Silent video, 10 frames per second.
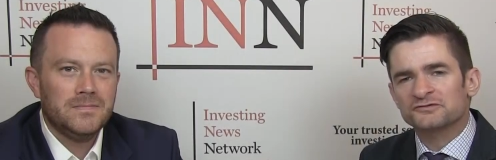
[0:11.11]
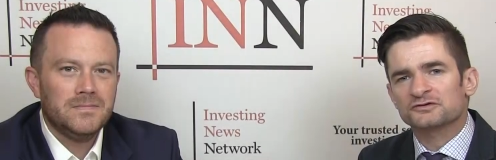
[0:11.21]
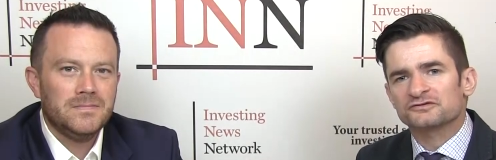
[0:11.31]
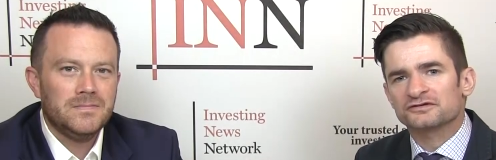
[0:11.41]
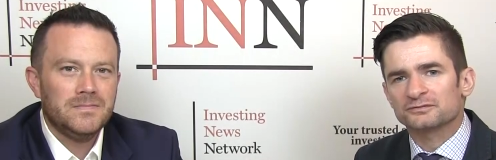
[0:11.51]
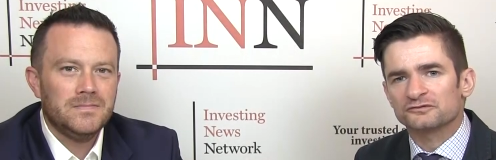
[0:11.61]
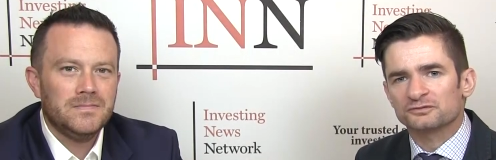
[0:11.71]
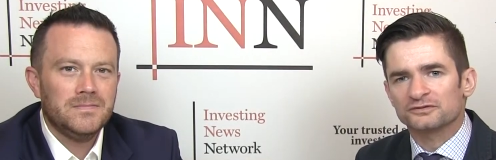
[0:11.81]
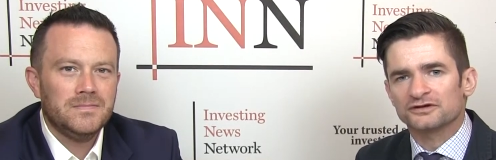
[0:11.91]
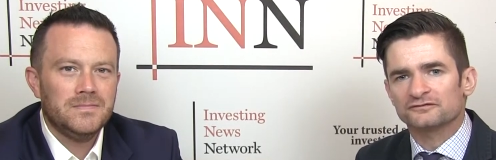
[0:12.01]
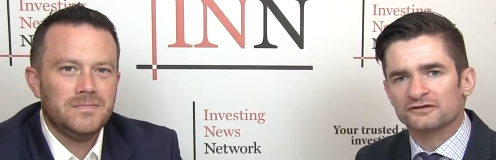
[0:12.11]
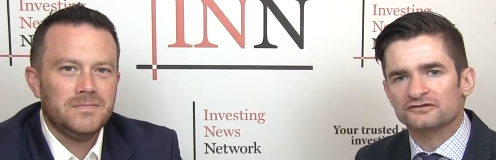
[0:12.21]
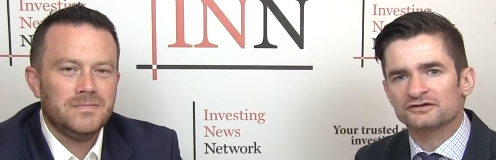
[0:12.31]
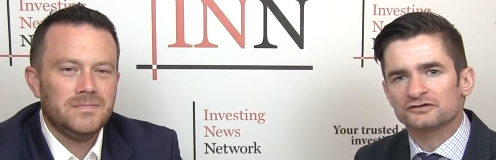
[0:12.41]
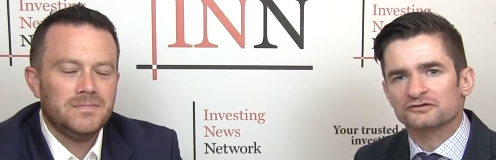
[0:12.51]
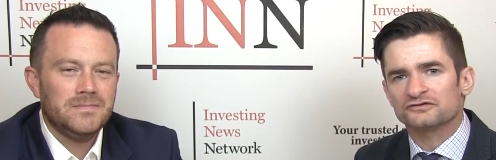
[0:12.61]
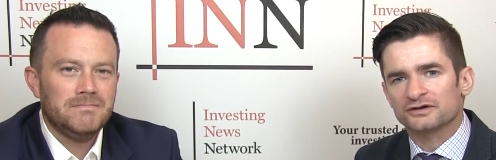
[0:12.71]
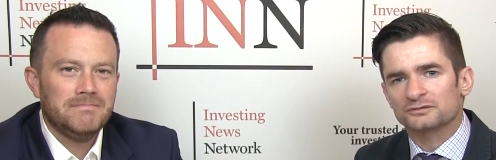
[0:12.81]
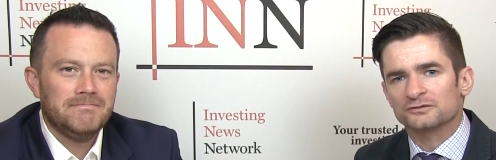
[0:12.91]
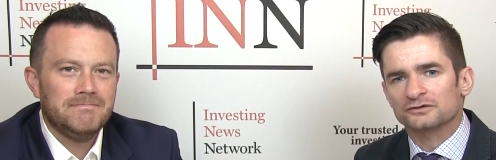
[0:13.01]
Speaker 1: I'm Scott Tibbles with the Investing News
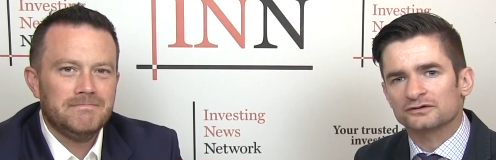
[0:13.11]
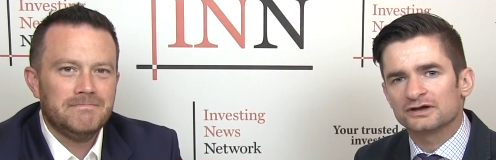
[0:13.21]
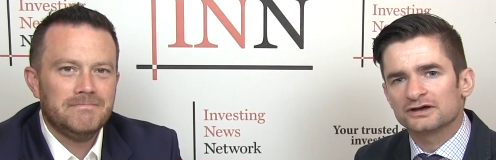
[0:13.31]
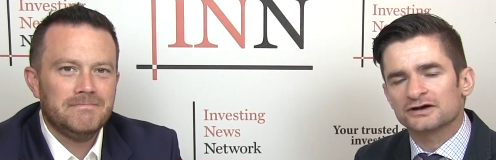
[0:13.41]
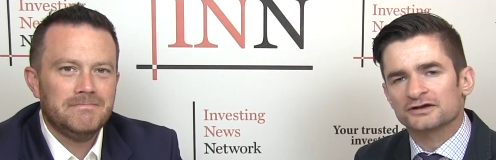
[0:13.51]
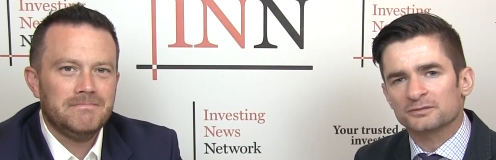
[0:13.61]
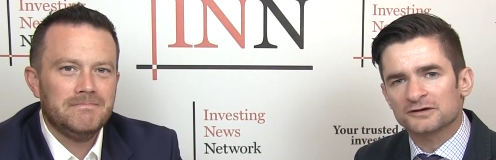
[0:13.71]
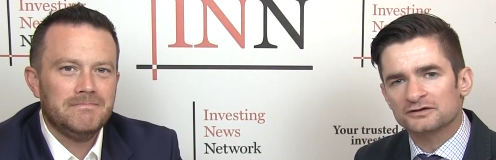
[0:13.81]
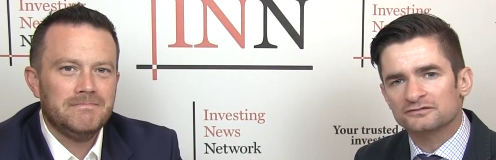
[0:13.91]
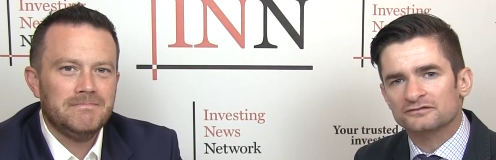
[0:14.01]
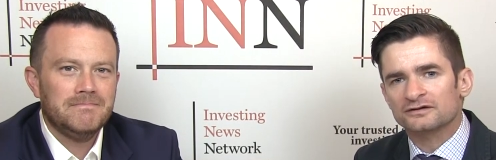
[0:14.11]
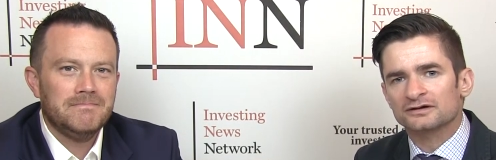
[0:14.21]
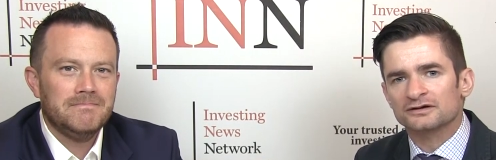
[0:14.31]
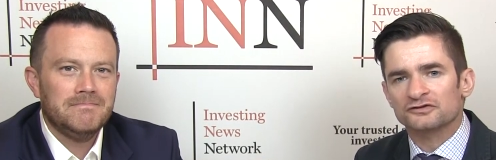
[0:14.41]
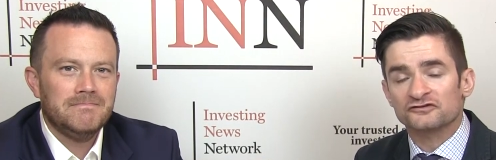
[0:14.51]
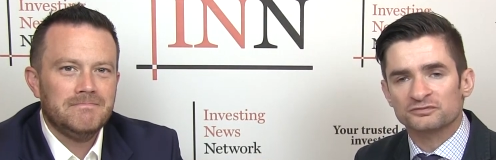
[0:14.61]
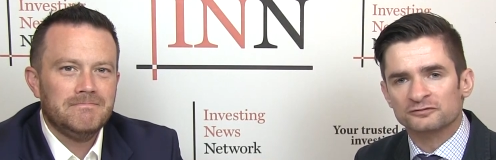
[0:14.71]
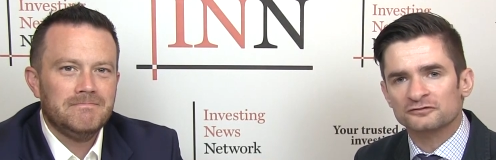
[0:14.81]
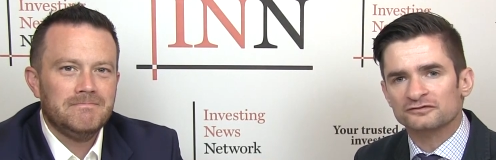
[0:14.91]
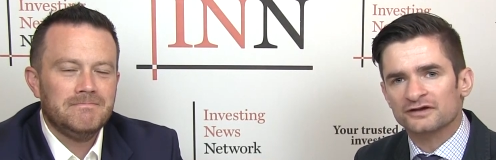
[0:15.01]
Network, and I'm here today at the
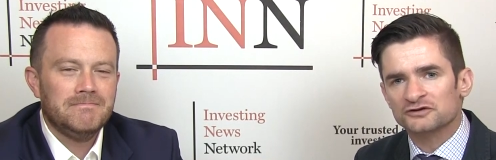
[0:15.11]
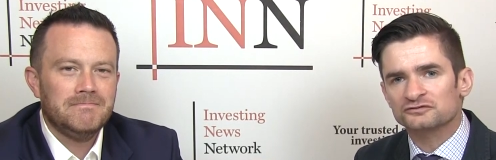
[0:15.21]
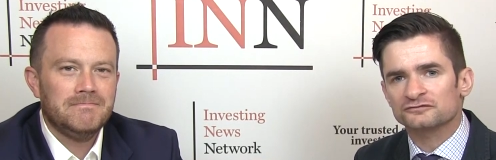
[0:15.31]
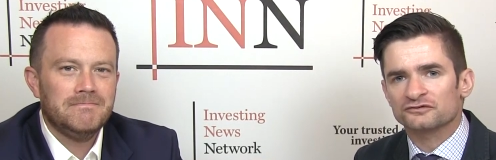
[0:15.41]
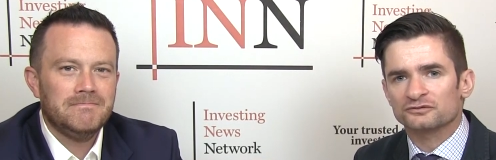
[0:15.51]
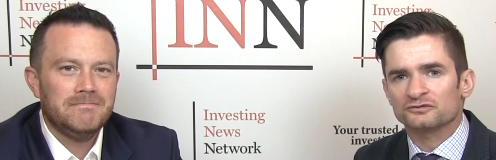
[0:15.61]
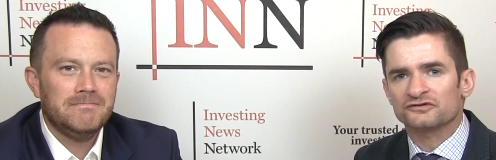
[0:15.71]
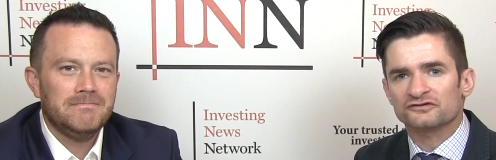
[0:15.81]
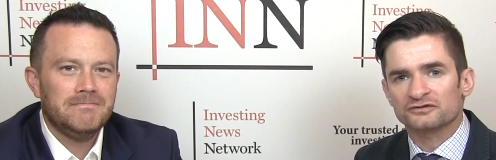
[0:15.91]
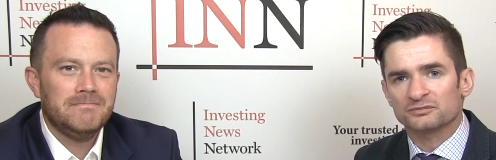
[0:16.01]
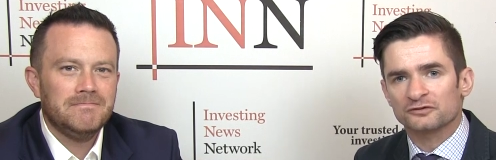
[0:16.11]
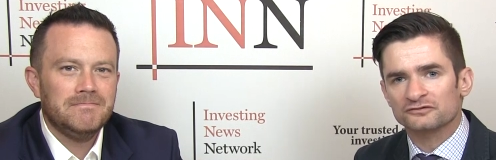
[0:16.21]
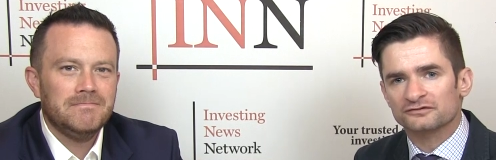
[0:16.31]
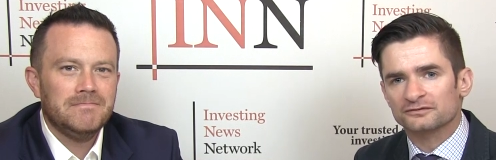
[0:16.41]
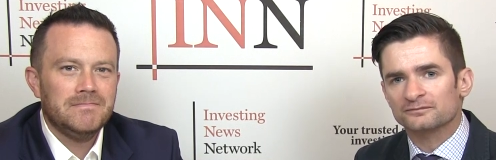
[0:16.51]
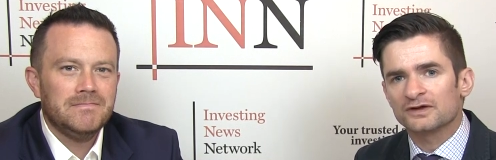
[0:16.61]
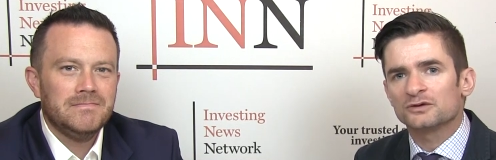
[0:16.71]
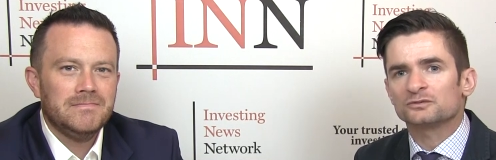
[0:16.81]
Sprott Natural Resources Symposium